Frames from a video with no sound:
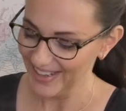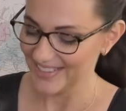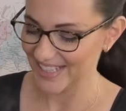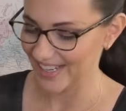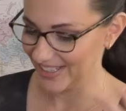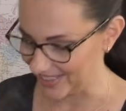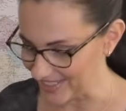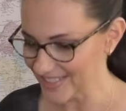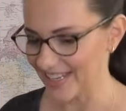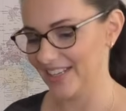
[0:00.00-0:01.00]
taken
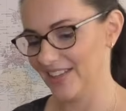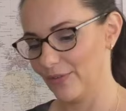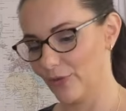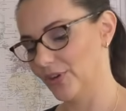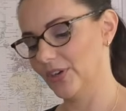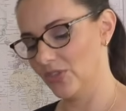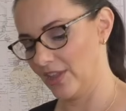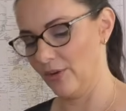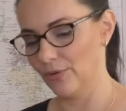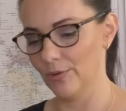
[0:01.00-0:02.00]
this and they've got it in
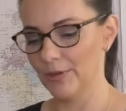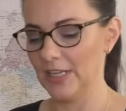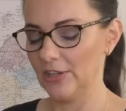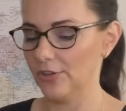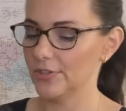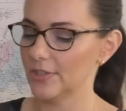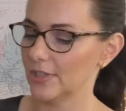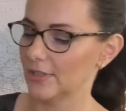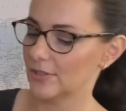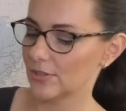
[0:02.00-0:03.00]
their room and they use it.
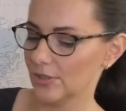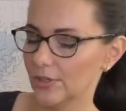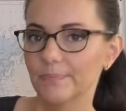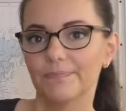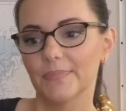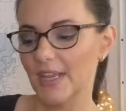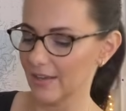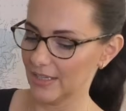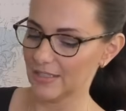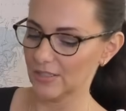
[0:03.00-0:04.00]
So yeah,
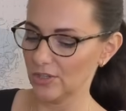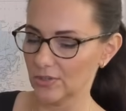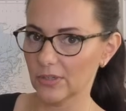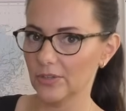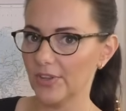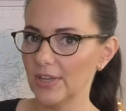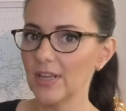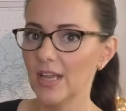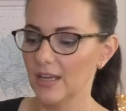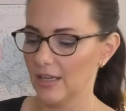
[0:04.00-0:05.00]
it's a cute little thing.
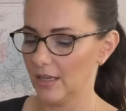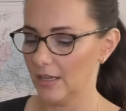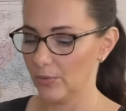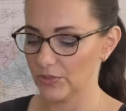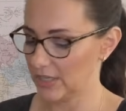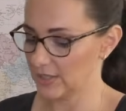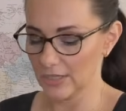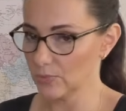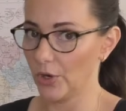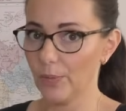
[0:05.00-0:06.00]
It
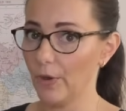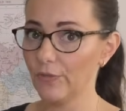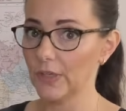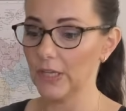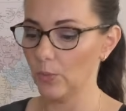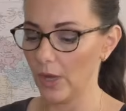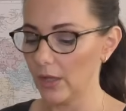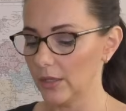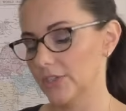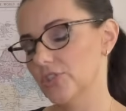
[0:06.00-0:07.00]
does work perfectly
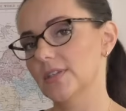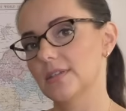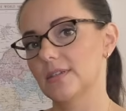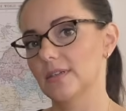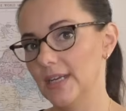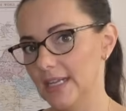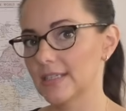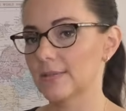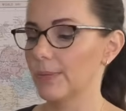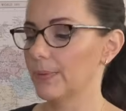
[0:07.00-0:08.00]
well. It just needs
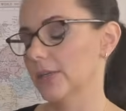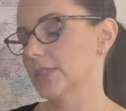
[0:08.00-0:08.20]
to be plugged